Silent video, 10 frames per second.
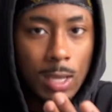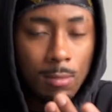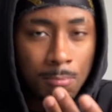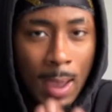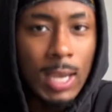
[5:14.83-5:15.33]

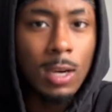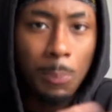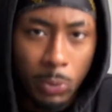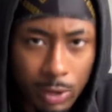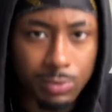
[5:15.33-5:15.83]
Make it a
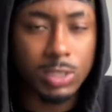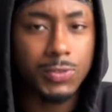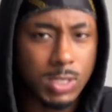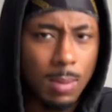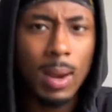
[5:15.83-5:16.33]
privilege
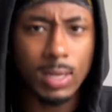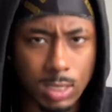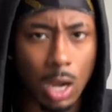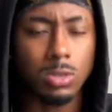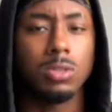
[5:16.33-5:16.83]
for somebody to
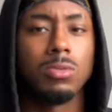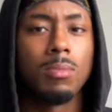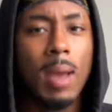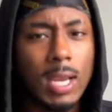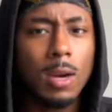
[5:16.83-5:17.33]
talk to you.
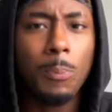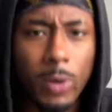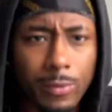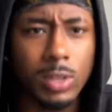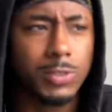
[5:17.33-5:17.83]
Make it a
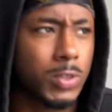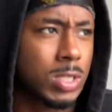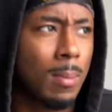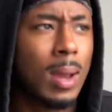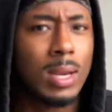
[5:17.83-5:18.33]
privilege for
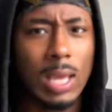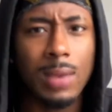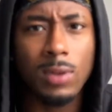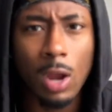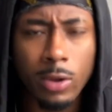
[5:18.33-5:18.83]
somebody to
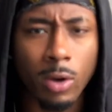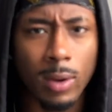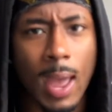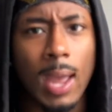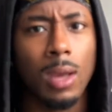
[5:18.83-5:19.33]
even know your
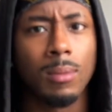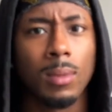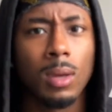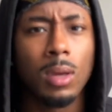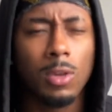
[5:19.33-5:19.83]
name.
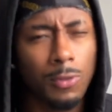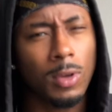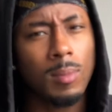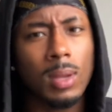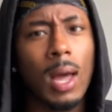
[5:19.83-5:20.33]
You
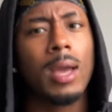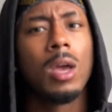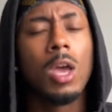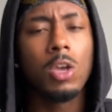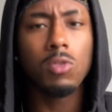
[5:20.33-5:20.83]
feel me? Like,
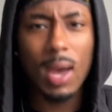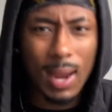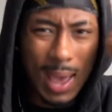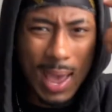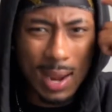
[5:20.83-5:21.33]
you gotta
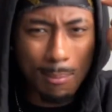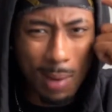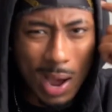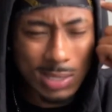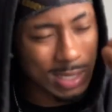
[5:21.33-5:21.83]
have that
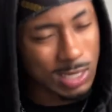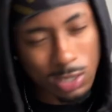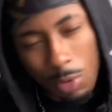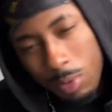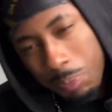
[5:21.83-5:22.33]
mindset. It's
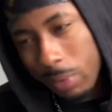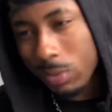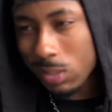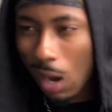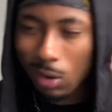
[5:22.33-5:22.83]
gonna be people
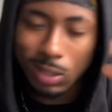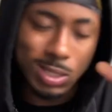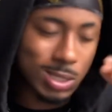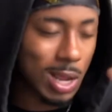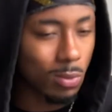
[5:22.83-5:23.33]
talking,
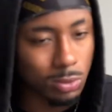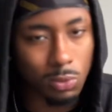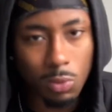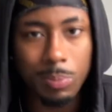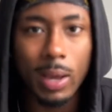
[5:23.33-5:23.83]
this and
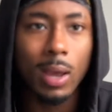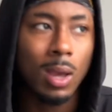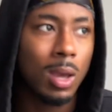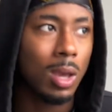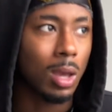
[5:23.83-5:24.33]
that, but
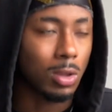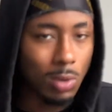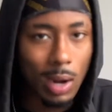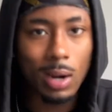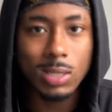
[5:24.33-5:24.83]
you
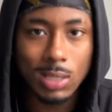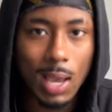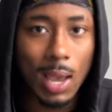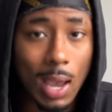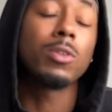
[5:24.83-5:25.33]
gotta
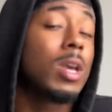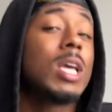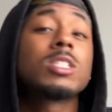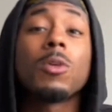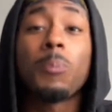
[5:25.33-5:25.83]
understand, hey,
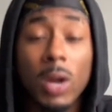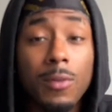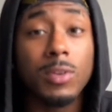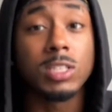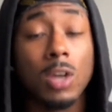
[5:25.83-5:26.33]
it's a
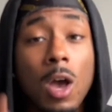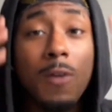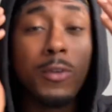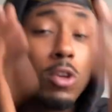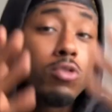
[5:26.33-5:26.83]
privilege
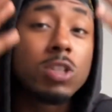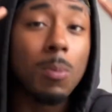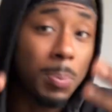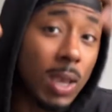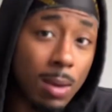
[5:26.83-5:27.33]
for you to
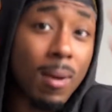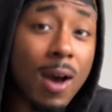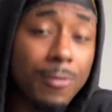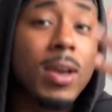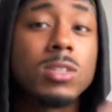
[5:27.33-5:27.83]
be in
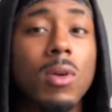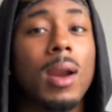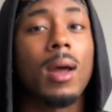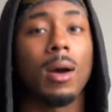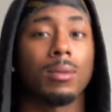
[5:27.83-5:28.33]
my face right
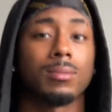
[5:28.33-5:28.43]
now.